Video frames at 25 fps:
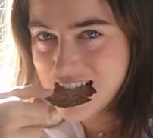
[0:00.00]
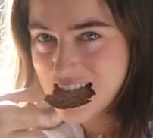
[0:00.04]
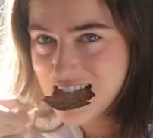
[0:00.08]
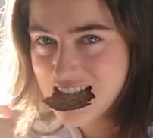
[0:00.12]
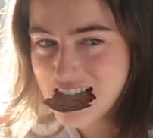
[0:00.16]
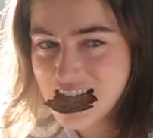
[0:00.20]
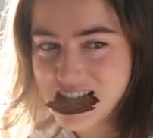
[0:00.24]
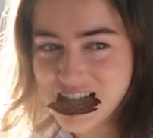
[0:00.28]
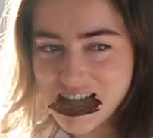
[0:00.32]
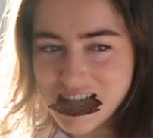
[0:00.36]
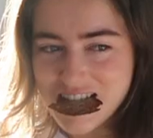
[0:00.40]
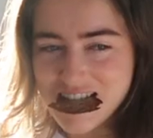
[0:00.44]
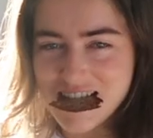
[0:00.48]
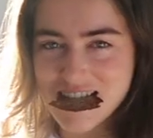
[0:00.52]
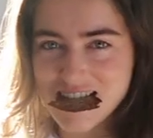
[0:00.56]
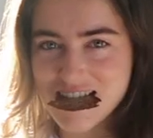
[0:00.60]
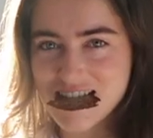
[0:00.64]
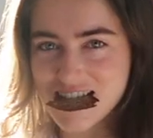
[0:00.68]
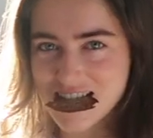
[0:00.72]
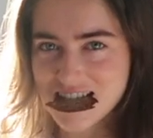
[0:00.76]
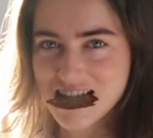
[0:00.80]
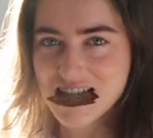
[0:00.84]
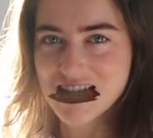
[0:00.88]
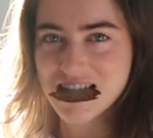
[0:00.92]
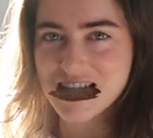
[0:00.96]
Ouch,
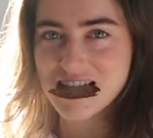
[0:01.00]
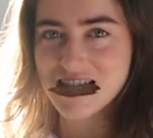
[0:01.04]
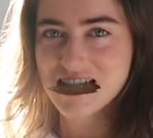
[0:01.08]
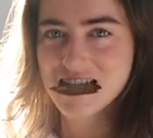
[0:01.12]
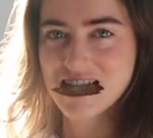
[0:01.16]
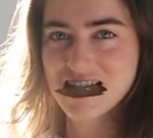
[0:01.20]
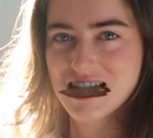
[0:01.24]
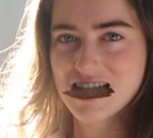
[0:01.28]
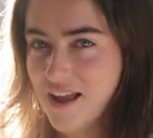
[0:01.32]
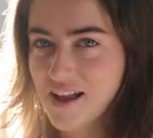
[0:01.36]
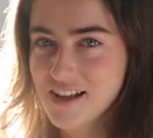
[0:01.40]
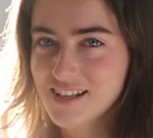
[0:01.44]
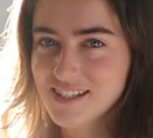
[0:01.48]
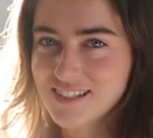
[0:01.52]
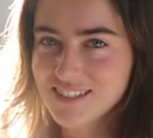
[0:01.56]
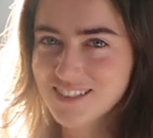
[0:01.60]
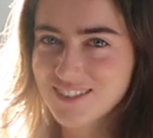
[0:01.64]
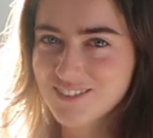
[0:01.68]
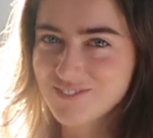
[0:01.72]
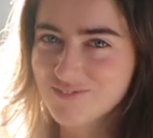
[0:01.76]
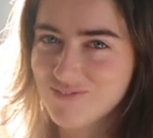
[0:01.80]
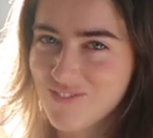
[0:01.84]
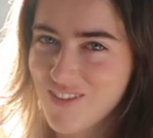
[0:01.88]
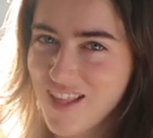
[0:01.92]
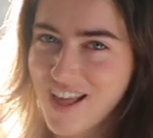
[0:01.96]
it's hot.
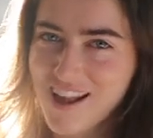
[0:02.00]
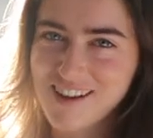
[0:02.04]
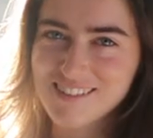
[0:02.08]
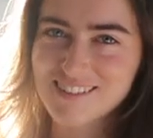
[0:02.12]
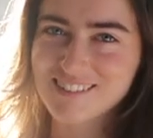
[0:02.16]
No.